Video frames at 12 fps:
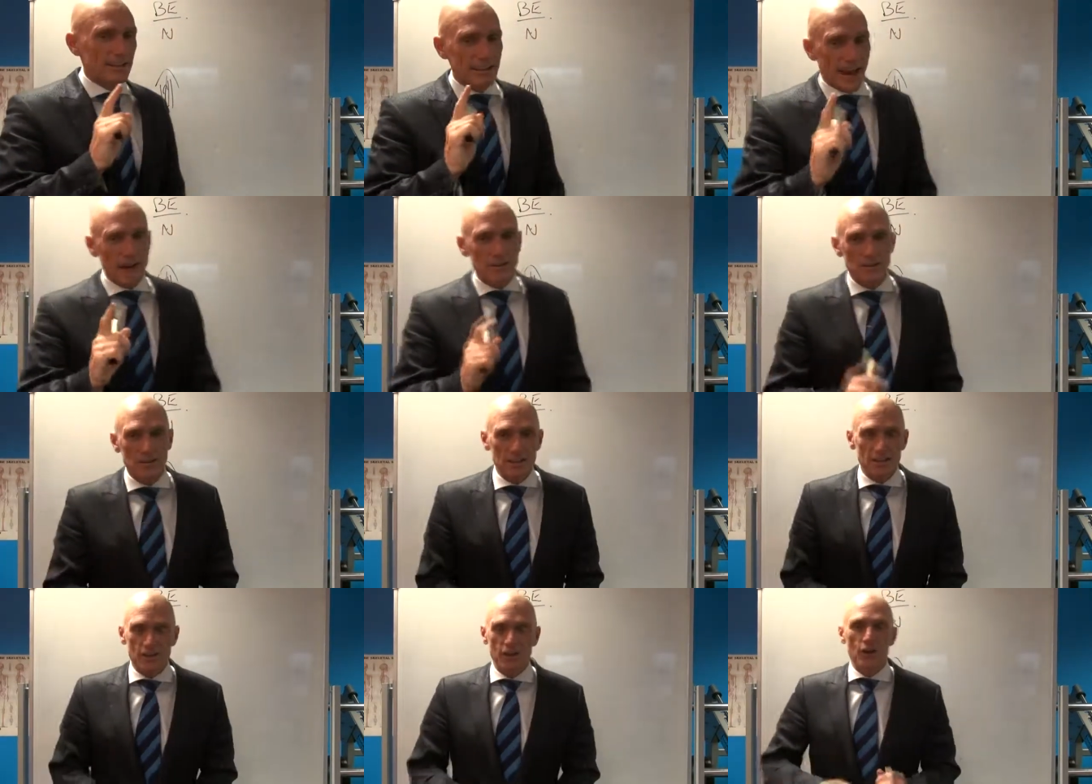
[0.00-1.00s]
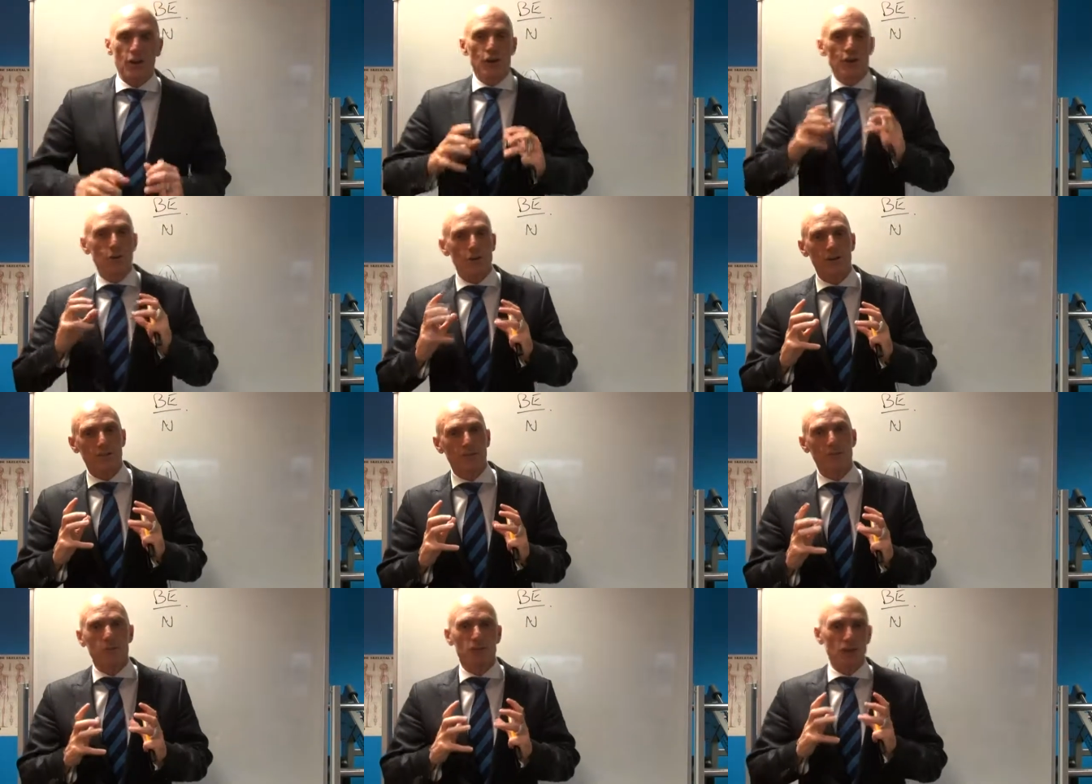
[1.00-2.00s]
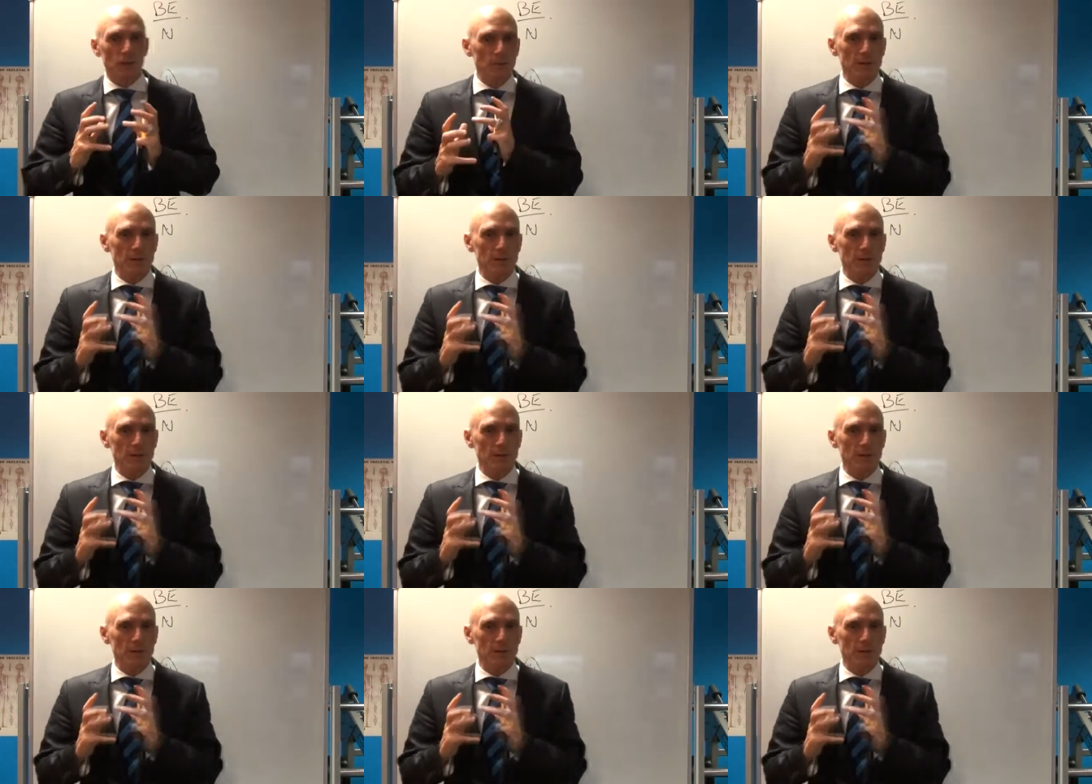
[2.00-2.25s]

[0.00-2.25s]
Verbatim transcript: guarantee you, you're going to feel so